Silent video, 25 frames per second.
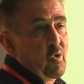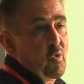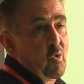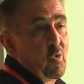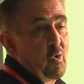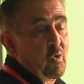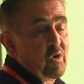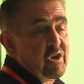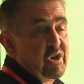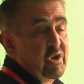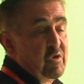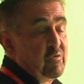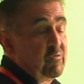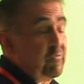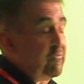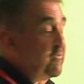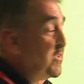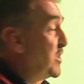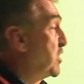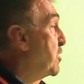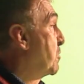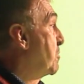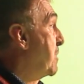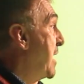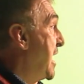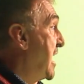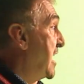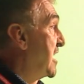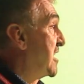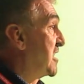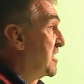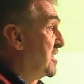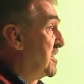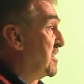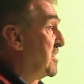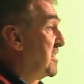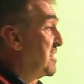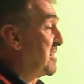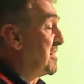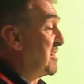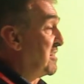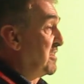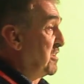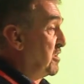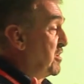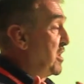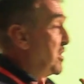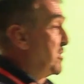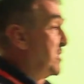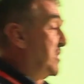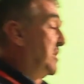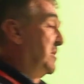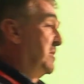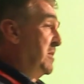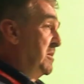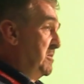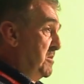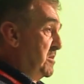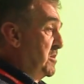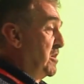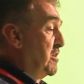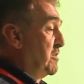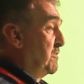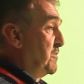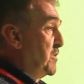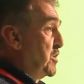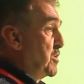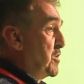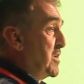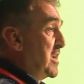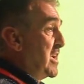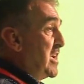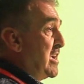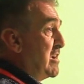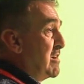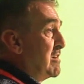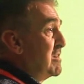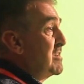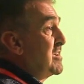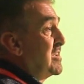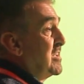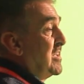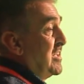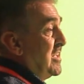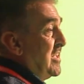of you filmmakers, that a lot of you are here.